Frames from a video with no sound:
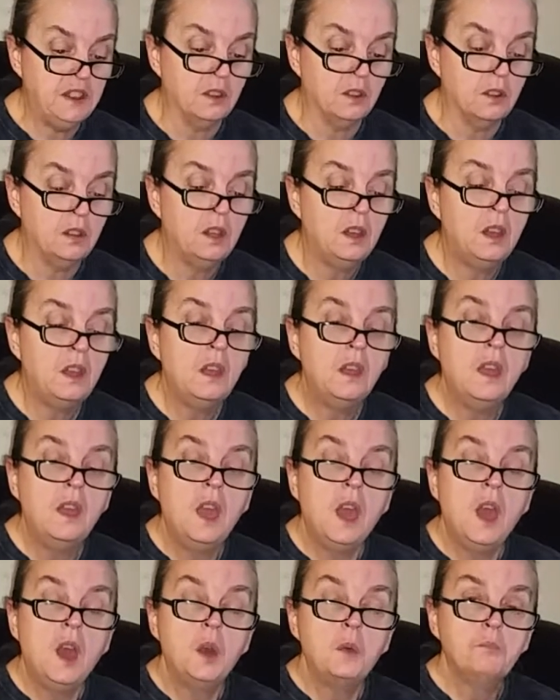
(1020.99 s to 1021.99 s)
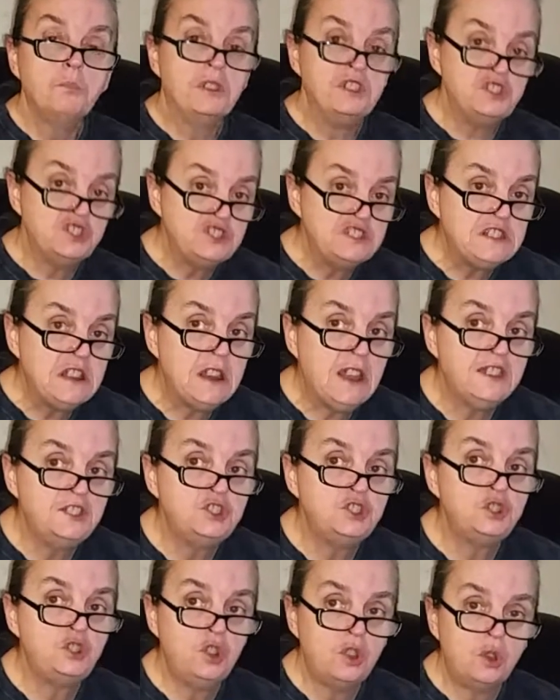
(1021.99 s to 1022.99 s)
deal, but just to
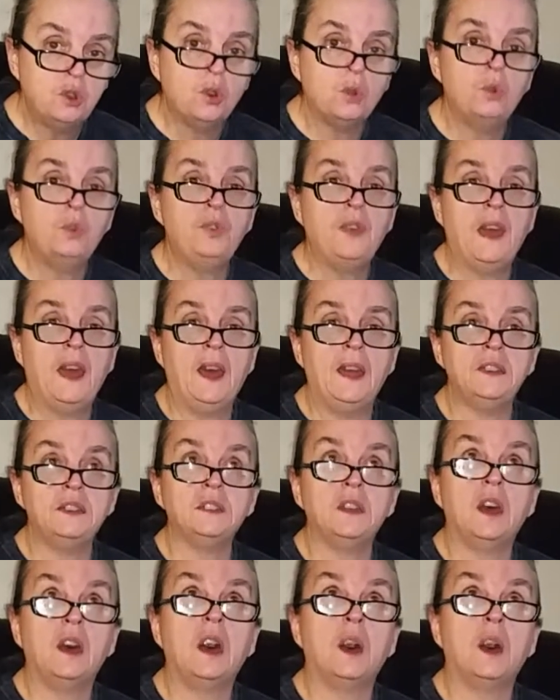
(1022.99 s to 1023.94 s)
let you know that